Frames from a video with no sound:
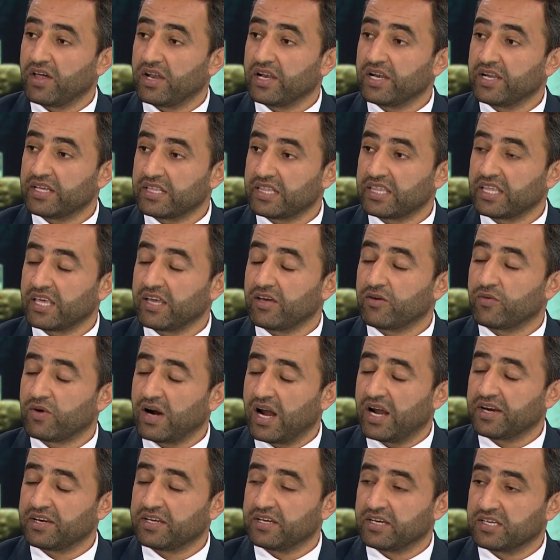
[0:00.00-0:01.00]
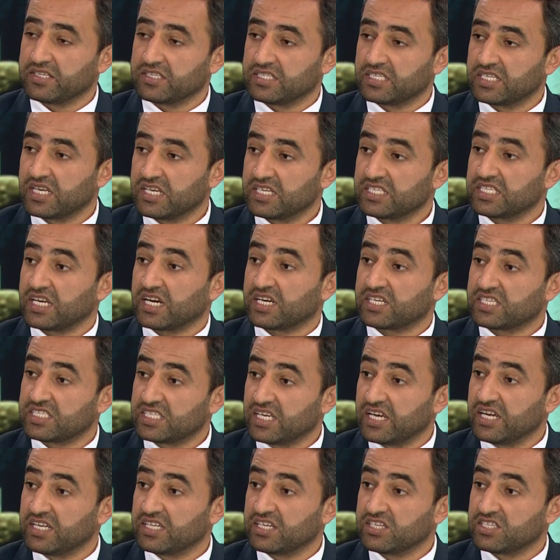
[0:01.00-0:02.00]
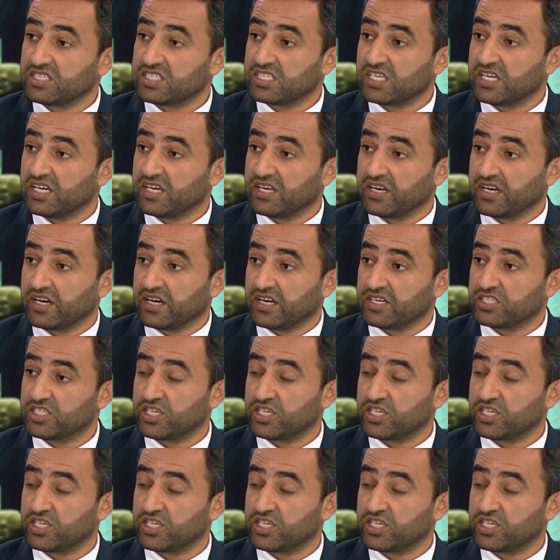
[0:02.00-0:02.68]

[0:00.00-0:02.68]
let the Iranians succeed in Syria.